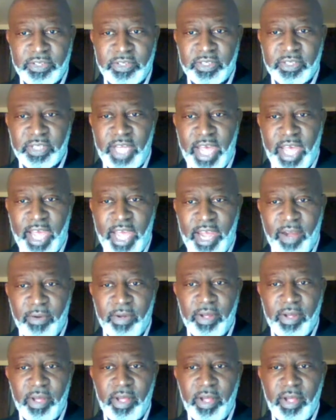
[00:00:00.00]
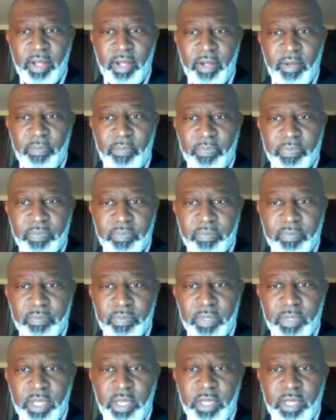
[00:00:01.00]
Sister Harry?
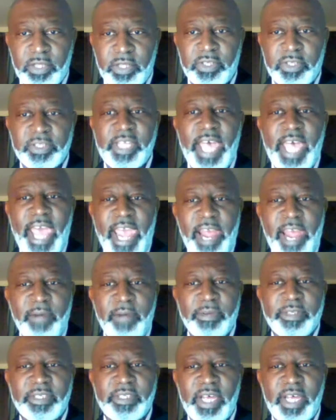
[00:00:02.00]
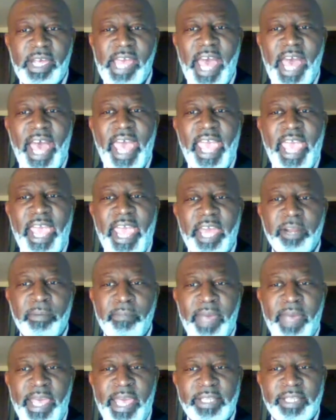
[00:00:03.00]
Sister Harry say, I had a
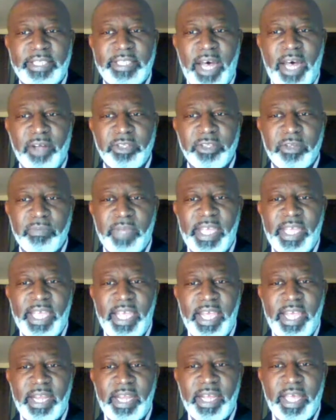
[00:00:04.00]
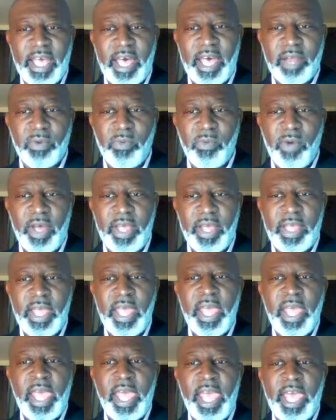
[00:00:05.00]
man talk to me any kind of way,
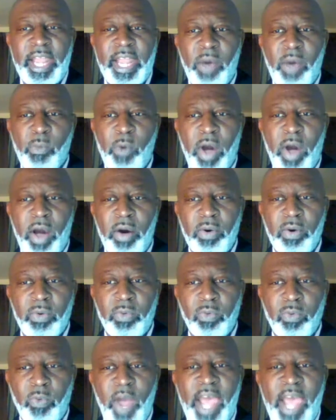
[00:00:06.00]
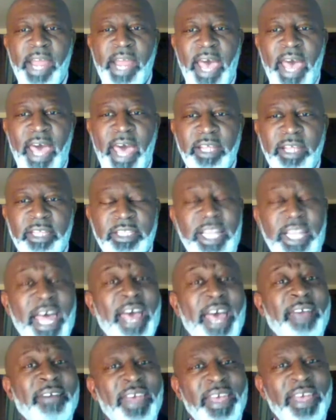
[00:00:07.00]
and I walked right out of his
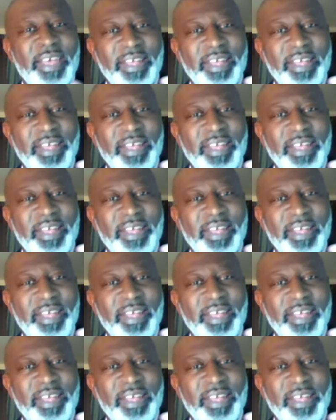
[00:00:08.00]
life.